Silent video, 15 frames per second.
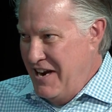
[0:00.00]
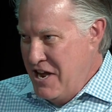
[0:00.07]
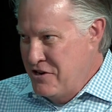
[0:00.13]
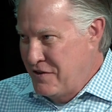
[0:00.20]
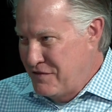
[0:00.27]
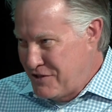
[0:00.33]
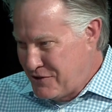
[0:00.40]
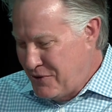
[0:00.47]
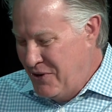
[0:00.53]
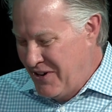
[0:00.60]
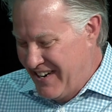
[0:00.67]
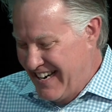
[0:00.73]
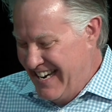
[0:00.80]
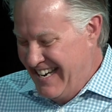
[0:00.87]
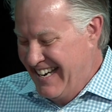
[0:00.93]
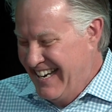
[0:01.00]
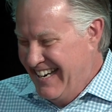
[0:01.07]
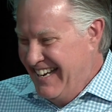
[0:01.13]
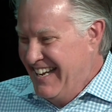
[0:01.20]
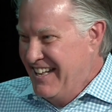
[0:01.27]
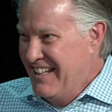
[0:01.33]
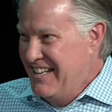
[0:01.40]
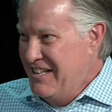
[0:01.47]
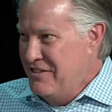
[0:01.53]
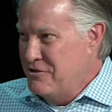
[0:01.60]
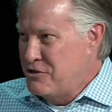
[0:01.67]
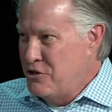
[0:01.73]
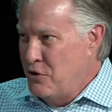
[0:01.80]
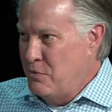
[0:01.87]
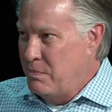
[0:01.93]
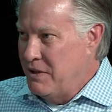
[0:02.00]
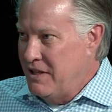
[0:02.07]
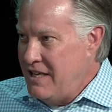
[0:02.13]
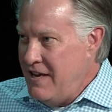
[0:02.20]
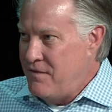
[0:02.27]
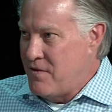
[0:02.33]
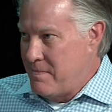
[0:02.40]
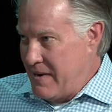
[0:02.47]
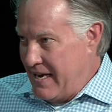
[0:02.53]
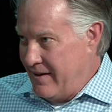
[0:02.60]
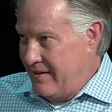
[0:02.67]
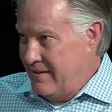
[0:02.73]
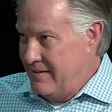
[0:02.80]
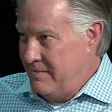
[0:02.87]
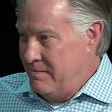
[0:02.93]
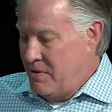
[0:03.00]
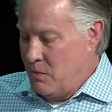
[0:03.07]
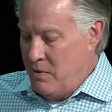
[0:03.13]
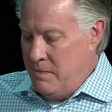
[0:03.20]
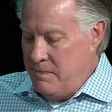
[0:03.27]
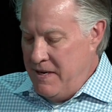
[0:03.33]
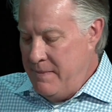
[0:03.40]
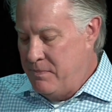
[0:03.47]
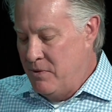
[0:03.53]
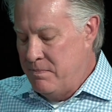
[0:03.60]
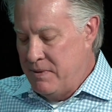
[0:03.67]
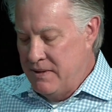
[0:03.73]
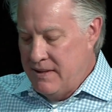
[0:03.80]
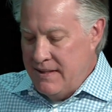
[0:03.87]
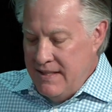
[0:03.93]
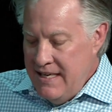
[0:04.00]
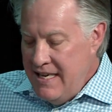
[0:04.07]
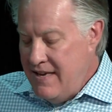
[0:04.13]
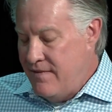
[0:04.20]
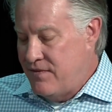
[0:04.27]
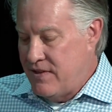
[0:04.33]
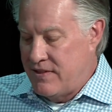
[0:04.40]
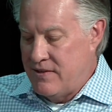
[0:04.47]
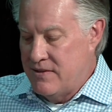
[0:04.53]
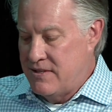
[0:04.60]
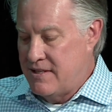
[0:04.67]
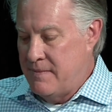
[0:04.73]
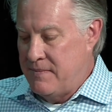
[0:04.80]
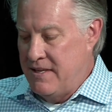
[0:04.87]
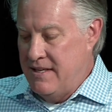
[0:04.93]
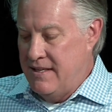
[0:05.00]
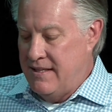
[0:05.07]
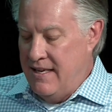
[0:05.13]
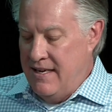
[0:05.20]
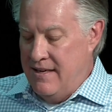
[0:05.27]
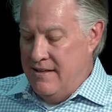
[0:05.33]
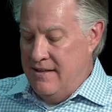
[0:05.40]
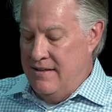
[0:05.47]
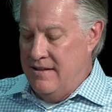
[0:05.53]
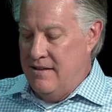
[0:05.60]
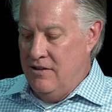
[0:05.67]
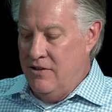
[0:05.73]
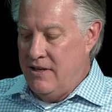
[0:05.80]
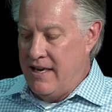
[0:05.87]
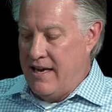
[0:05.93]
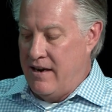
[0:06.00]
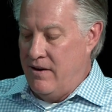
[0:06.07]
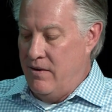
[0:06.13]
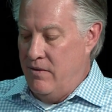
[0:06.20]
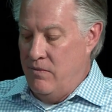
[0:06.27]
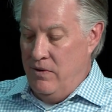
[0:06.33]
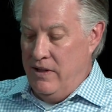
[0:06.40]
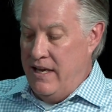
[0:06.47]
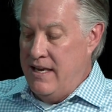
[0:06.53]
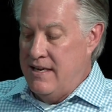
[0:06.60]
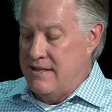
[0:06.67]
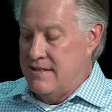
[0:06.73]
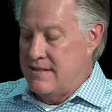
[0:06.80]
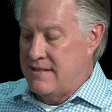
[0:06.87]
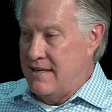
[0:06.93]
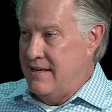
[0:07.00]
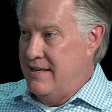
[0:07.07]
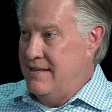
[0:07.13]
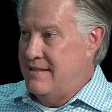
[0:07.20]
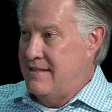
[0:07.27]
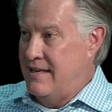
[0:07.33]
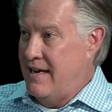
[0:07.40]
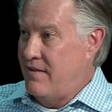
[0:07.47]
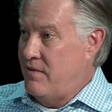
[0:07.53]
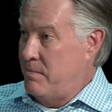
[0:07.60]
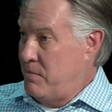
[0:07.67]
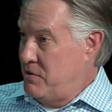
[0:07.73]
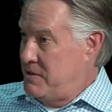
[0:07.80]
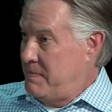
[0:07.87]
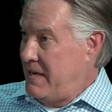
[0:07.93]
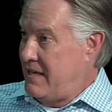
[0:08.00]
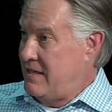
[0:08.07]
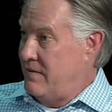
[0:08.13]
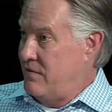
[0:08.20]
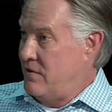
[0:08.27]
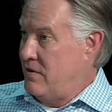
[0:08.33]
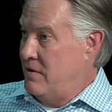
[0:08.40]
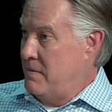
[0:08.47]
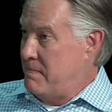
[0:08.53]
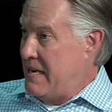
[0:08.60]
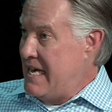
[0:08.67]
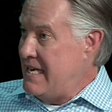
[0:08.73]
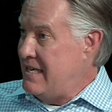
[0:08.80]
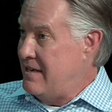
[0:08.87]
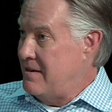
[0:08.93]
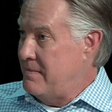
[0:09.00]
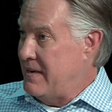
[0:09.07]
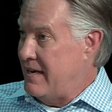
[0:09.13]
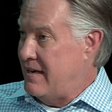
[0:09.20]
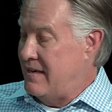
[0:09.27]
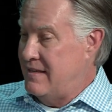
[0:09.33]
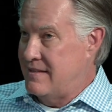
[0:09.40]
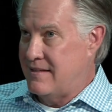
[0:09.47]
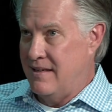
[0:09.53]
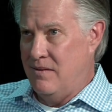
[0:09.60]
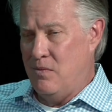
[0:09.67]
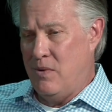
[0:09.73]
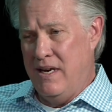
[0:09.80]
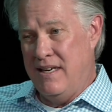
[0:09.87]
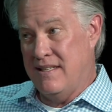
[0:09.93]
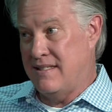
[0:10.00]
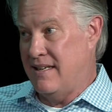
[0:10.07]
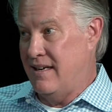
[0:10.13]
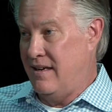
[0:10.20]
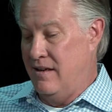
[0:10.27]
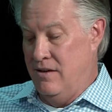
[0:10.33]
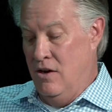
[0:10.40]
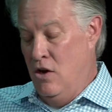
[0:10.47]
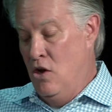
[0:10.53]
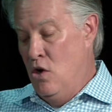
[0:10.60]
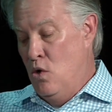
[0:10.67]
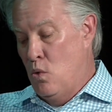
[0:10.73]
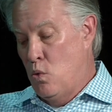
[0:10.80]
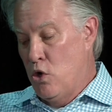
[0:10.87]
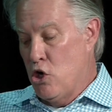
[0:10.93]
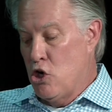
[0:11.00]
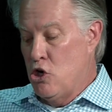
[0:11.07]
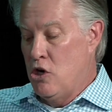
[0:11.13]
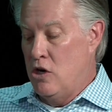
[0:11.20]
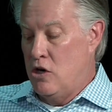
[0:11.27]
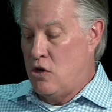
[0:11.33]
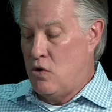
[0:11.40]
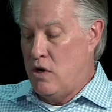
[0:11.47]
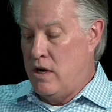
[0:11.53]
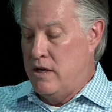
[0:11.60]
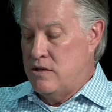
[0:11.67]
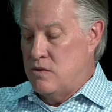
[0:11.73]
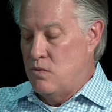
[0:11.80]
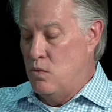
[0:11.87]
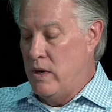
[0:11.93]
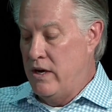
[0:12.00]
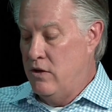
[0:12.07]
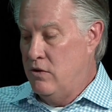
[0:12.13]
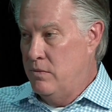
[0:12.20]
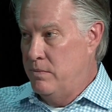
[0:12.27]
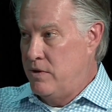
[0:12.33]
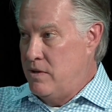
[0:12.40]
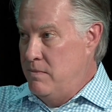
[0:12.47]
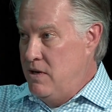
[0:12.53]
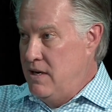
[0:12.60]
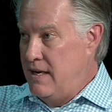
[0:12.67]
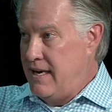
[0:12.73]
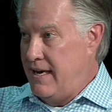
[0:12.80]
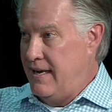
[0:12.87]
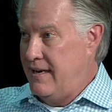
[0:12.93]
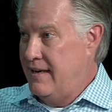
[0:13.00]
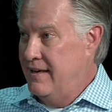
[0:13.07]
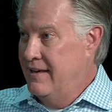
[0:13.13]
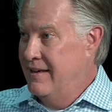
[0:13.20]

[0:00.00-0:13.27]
End of story. There's no belief about it. But when people believe that there's something that they can look at related to science and have a perspective or an opinion about it, it's like, wait a second, we're cross-realm communicating.